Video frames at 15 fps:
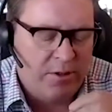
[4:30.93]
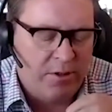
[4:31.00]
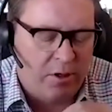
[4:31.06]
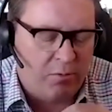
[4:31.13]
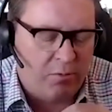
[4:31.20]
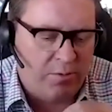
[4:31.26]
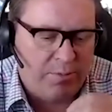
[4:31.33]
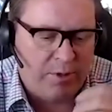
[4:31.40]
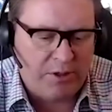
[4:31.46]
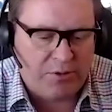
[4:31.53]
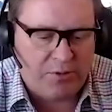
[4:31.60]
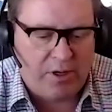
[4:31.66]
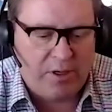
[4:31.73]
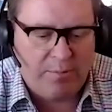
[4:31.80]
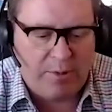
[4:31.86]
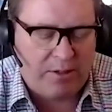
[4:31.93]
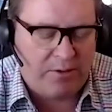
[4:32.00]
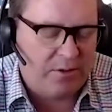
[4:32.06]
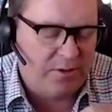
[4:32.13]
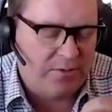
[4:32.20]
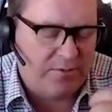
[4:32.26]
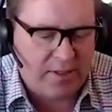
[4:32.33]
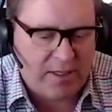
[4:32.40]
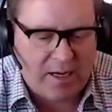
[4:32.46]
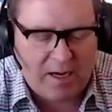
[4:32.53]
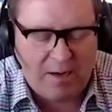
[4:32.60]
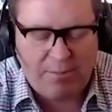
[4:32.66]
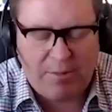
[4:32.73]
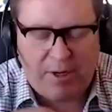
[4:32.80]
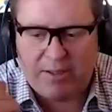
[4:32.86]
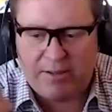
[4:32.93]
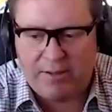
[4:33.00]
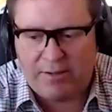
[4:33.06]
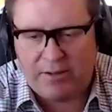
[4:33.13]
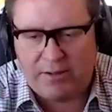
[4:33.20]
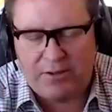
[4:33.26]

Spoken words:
we've been shredding batteries for car makers,